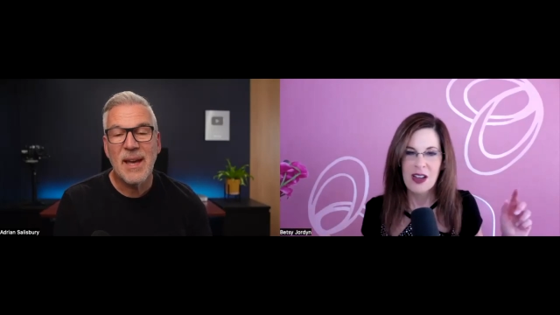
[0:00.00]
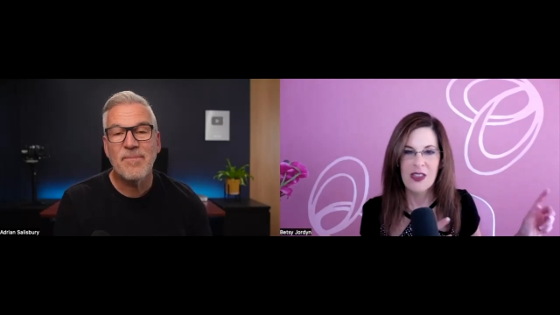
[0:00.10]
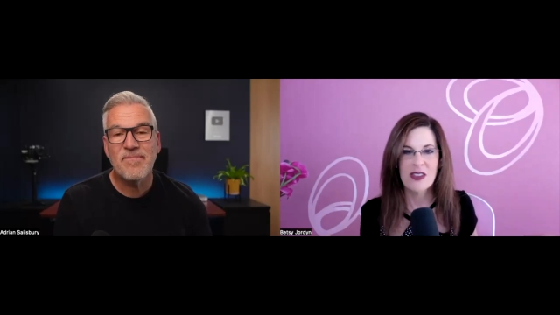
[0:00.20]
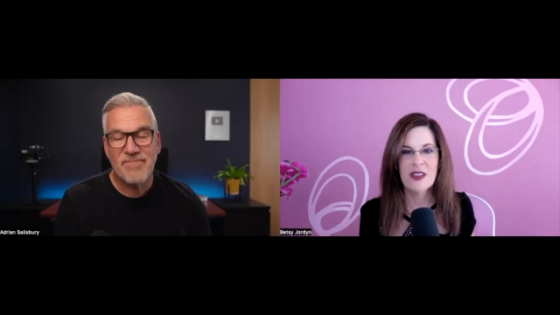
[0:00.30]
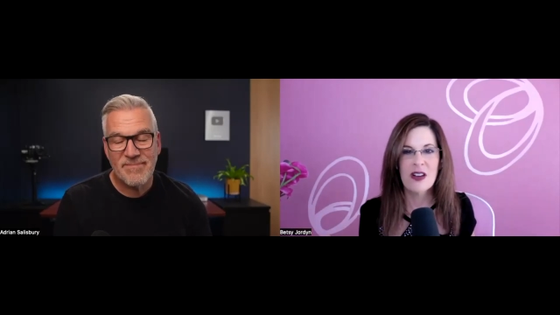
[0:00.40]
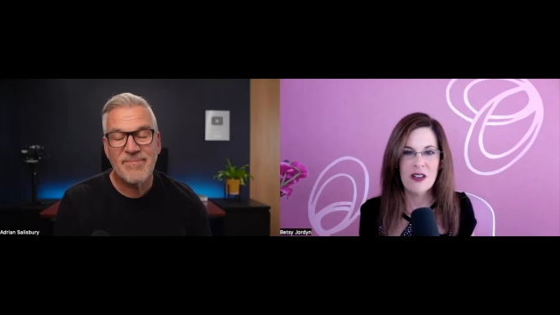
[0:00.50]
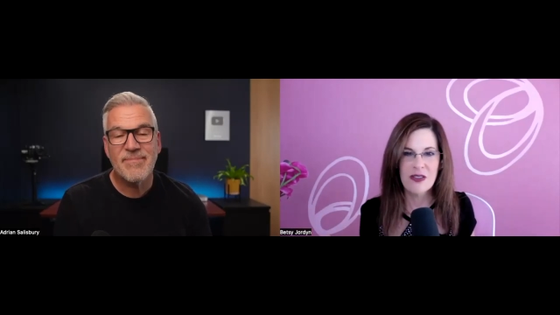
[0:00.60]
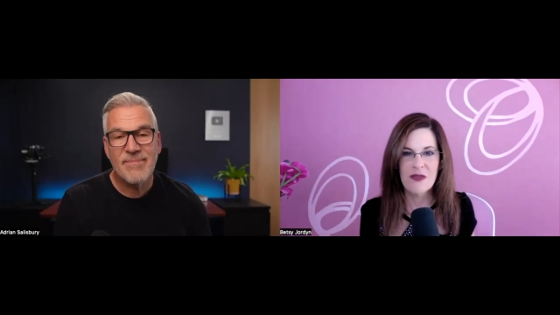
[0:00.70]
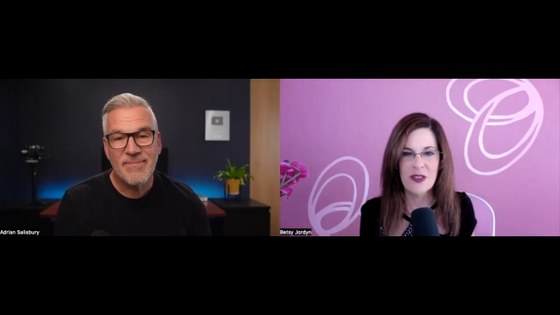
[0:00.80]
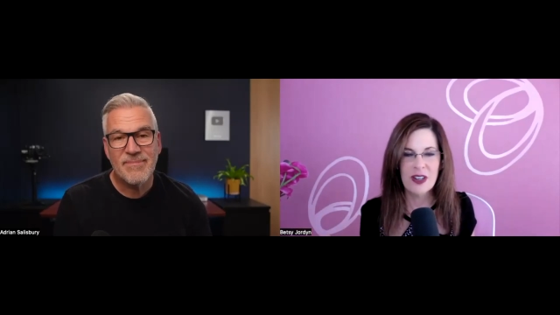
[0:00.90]
Speaker 1: Yeah. The star of the
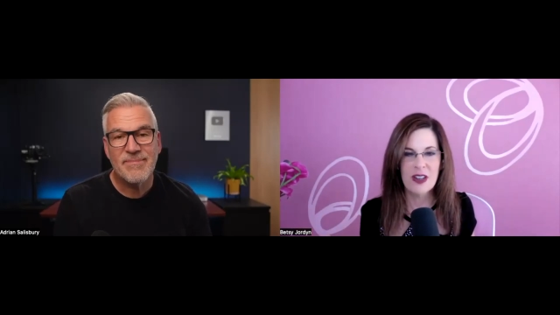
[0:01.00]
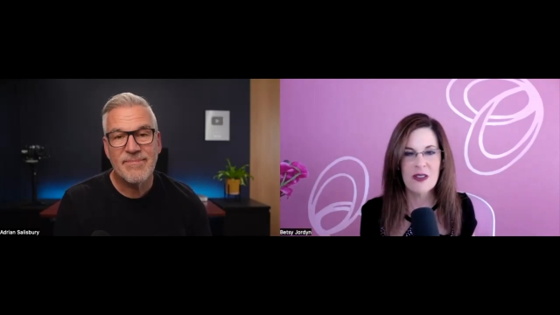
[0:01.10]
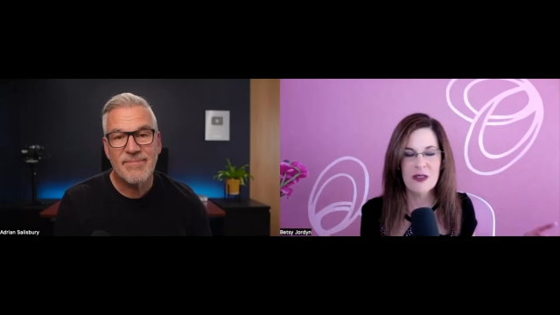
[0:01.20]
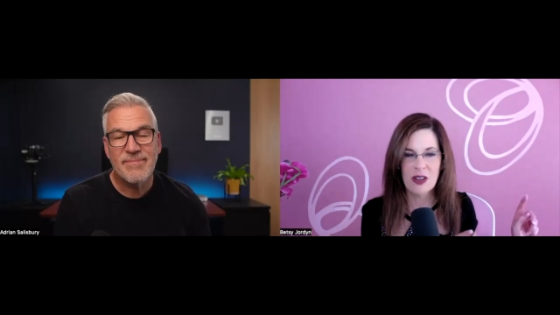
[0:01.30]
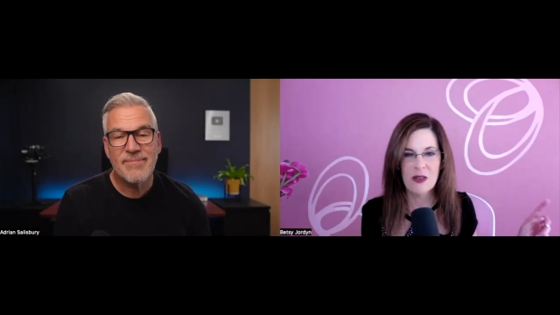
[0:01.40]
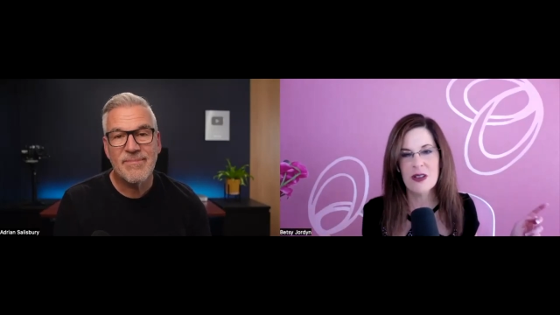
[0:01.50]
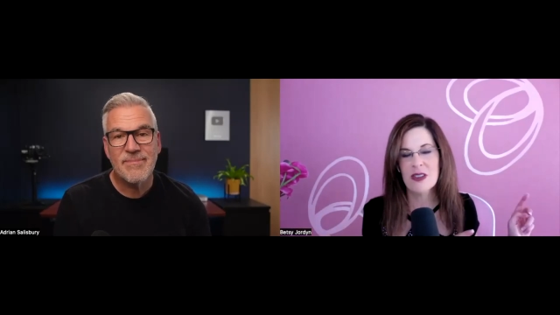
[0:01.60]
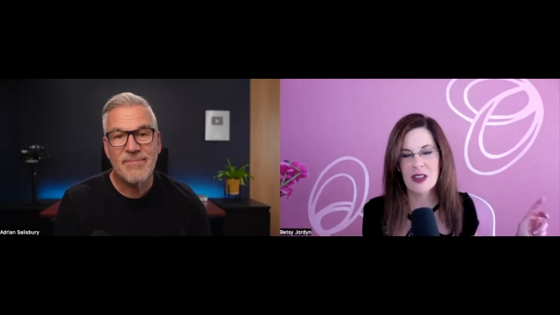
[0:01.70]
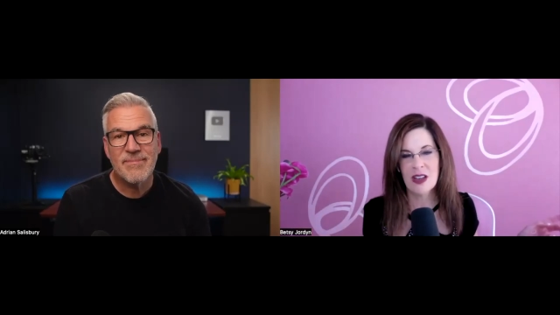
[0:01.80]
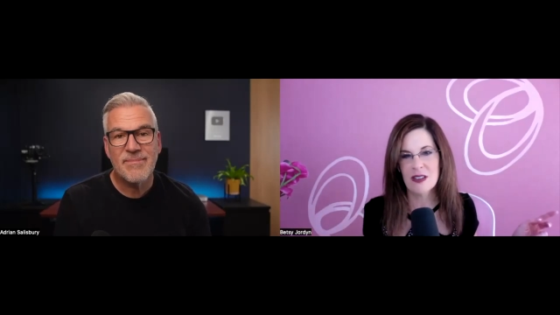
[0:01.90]
video is always the
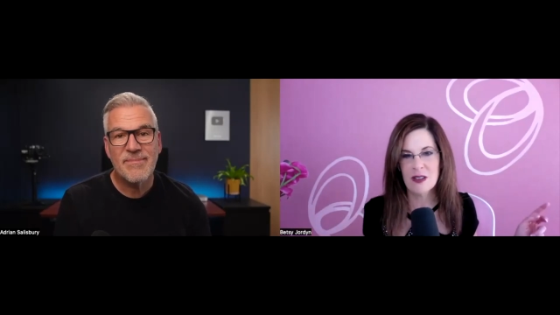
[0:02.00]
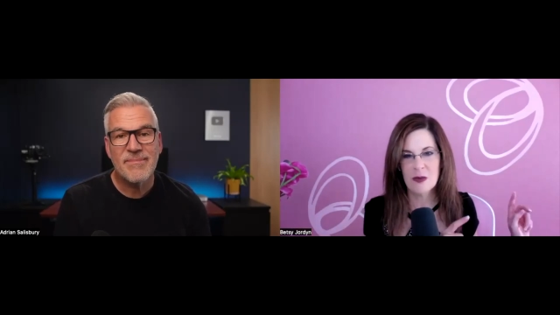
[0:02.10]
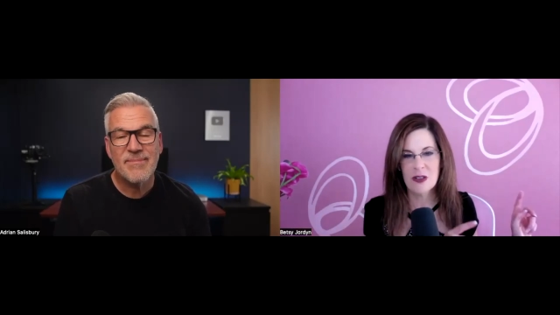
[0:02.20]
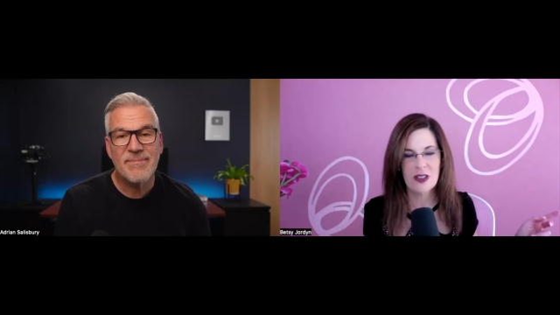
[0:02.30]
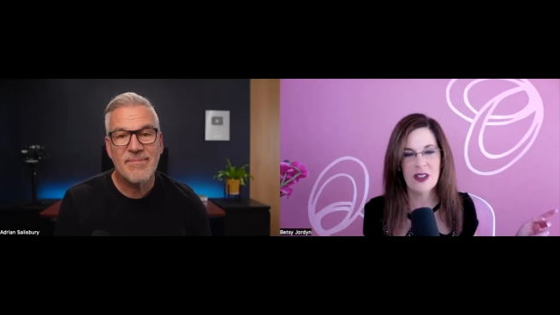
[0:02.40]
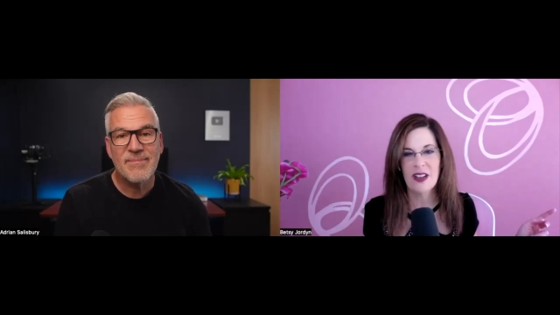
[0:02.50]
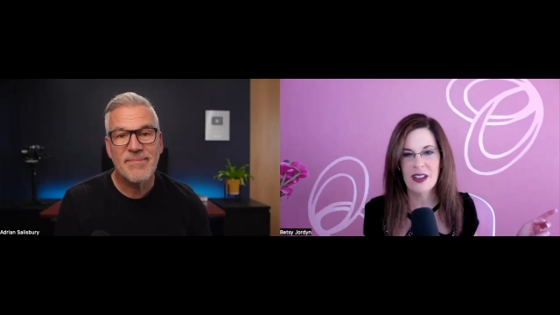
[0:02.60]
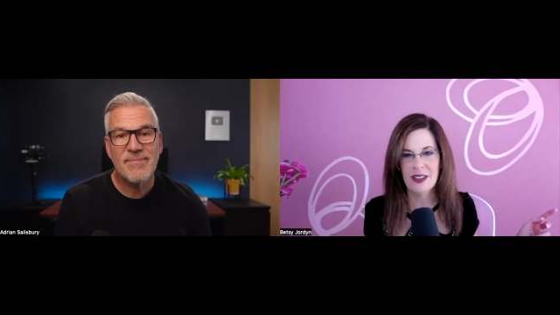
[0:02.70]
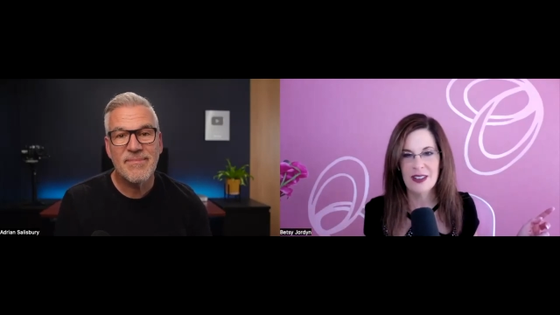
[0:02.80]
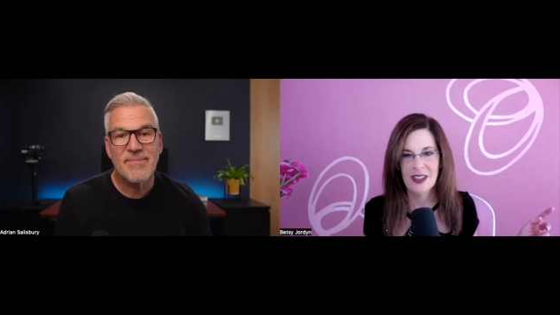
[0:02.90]
customer, the client,
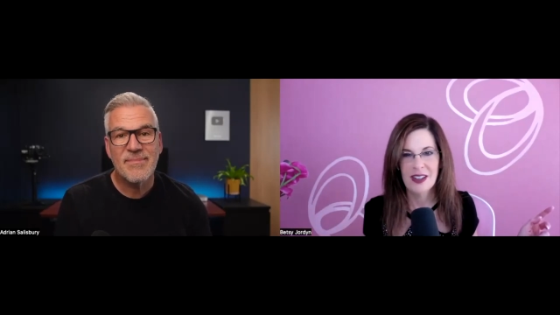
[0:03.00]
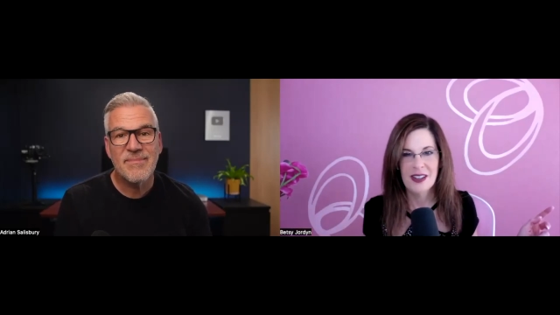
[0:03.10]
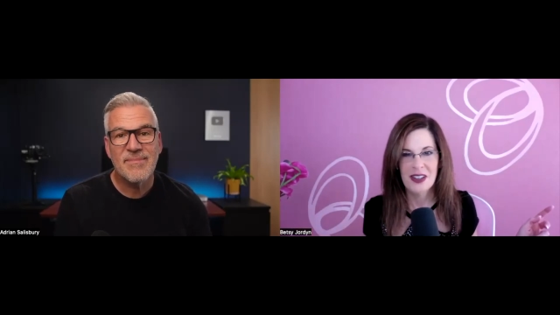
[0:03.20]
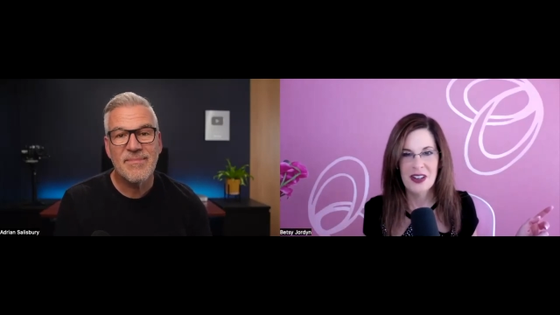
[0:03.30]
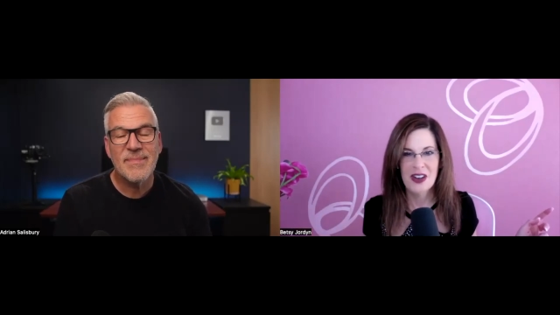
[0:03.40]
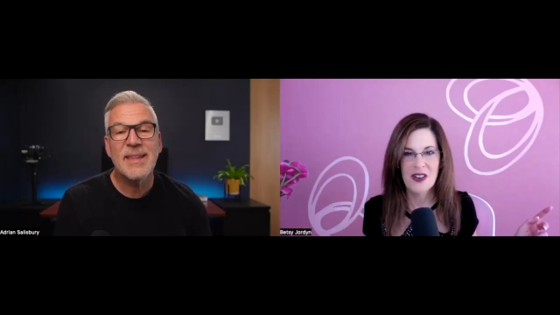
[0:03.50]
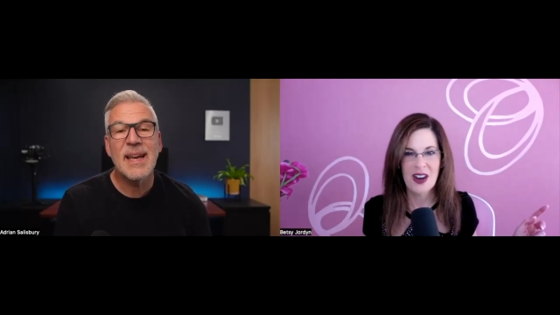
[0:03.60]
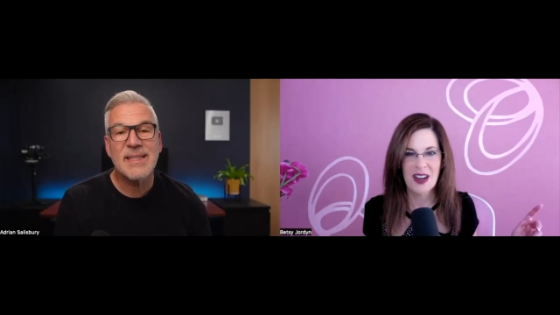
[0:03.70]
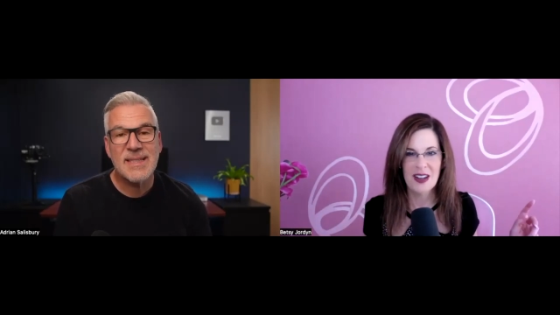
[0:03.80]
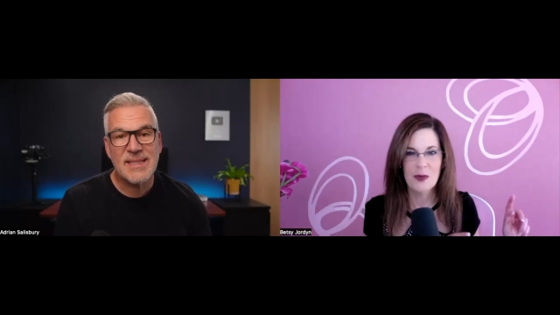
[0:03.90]
you know,
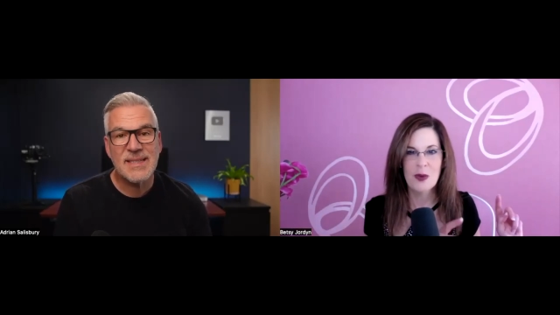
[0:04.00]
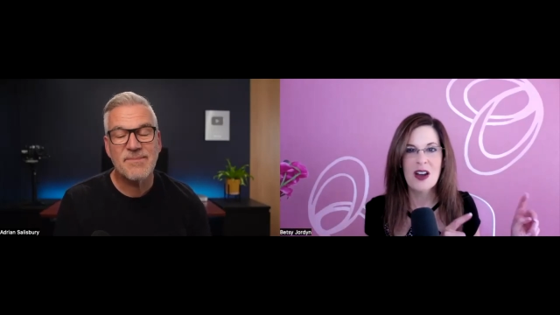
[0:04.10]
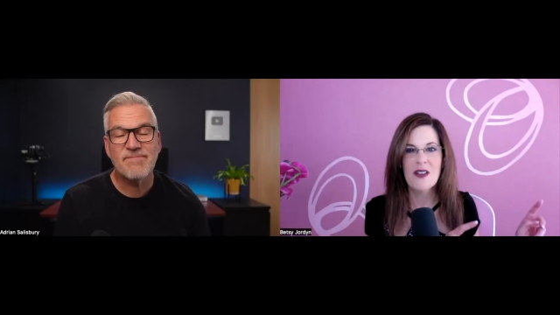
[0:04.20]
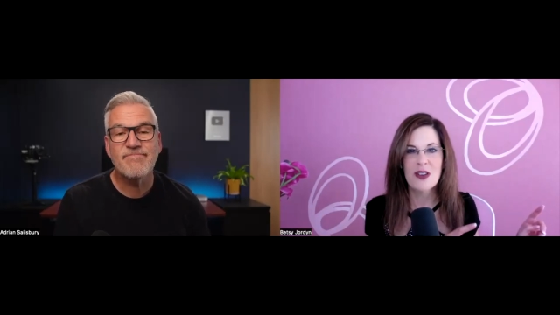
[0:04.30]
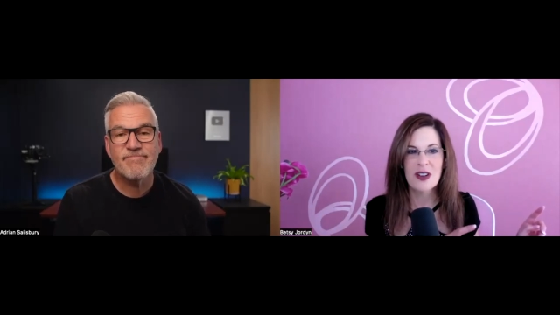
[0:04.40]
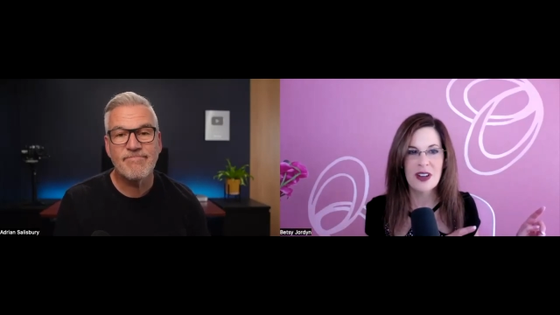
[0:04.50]
and yes. whatever